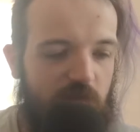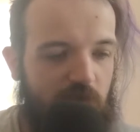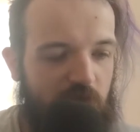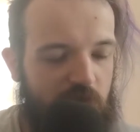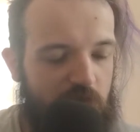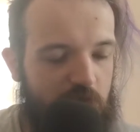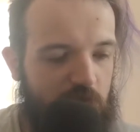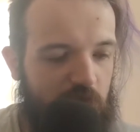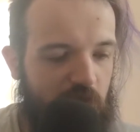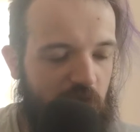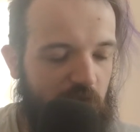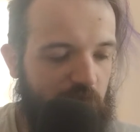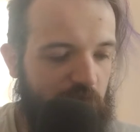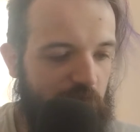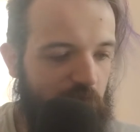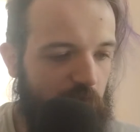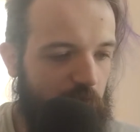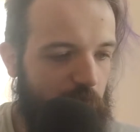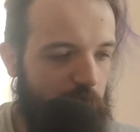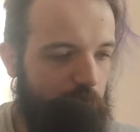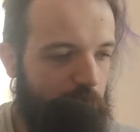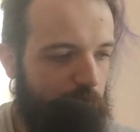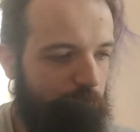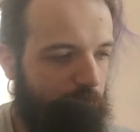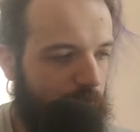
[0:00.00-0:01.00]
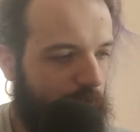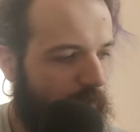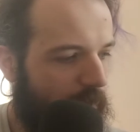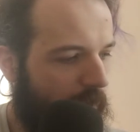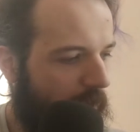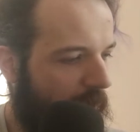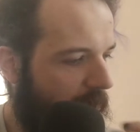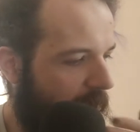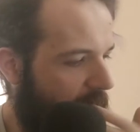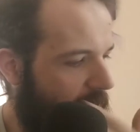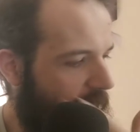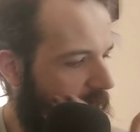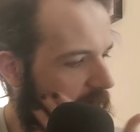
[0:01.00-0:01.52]
that you'd get from
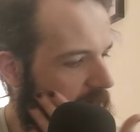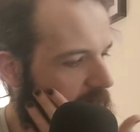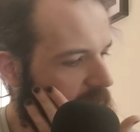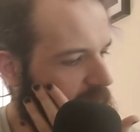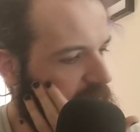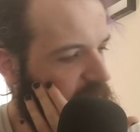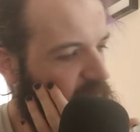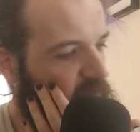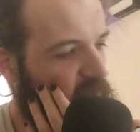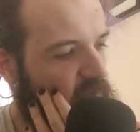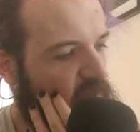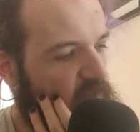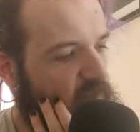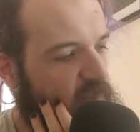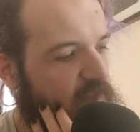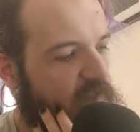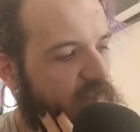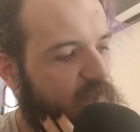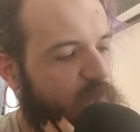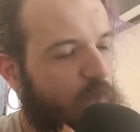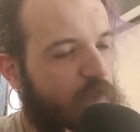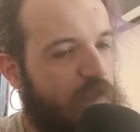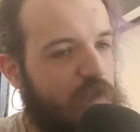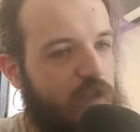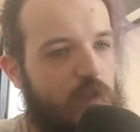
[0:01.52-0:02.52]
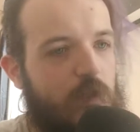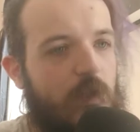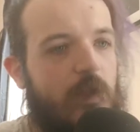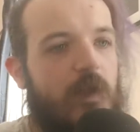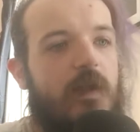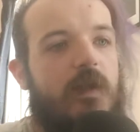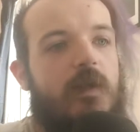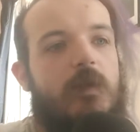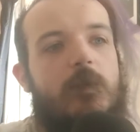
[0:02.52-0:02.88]
the 60s, which